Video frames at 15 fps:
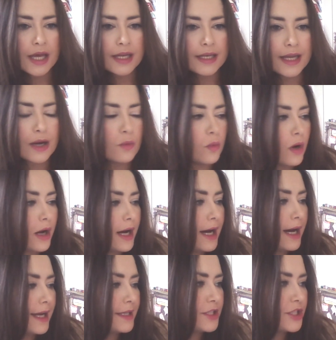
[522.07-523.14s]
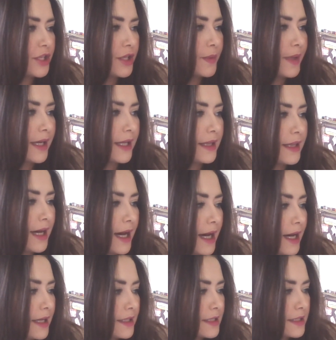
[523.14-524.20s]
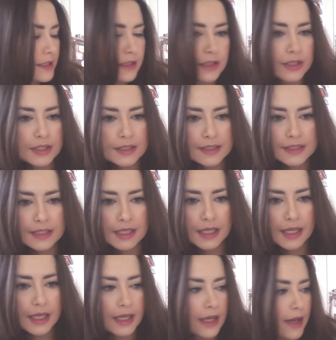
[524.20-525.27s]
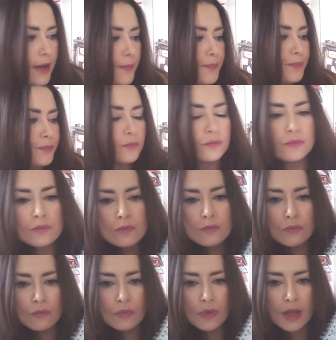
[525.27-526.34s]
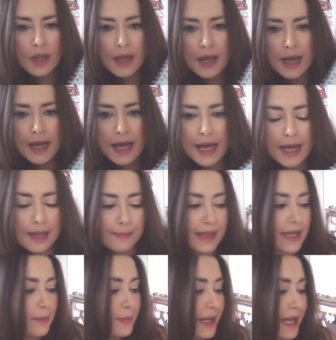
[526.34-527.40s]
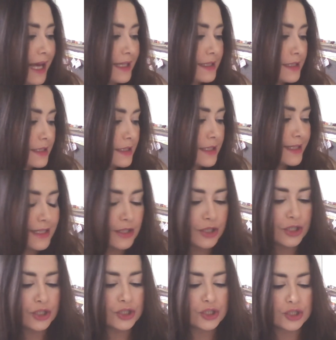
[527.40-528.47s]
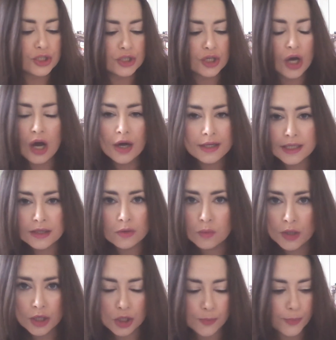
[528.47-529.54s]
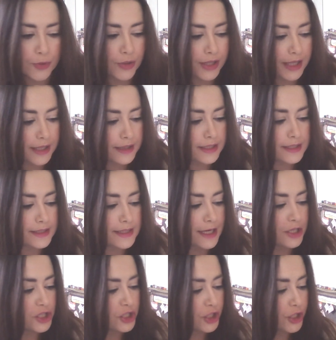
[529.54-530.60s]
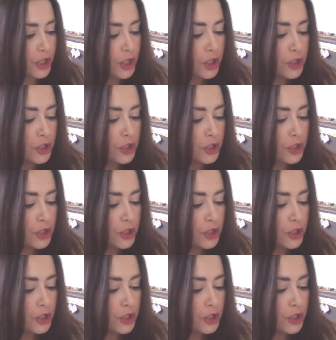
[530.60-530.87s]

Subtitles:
Now what I do in that, you can see here, I make plans that aren't in the workbook in this section.